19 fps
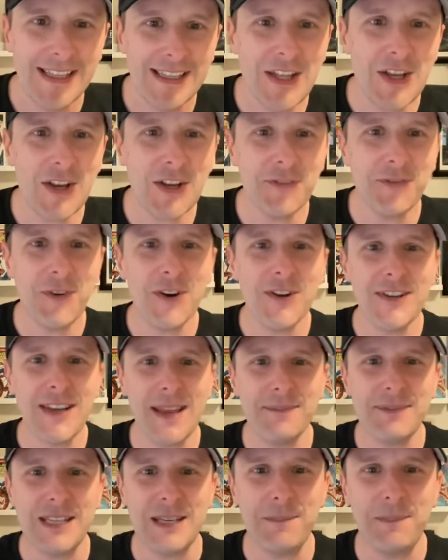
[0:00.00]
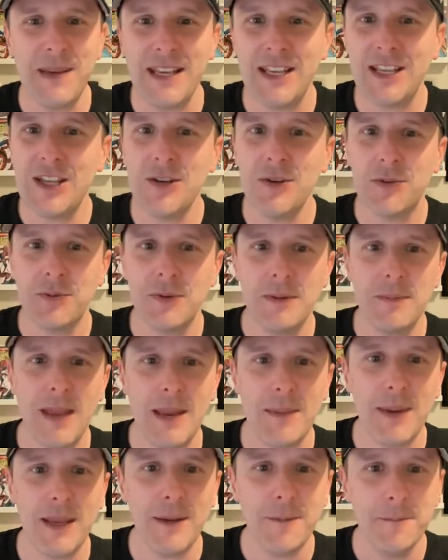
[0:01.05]
Looking forward to MCP Q3
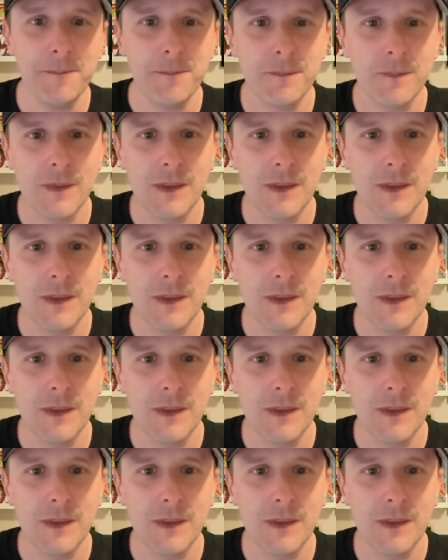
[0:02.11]
maybe.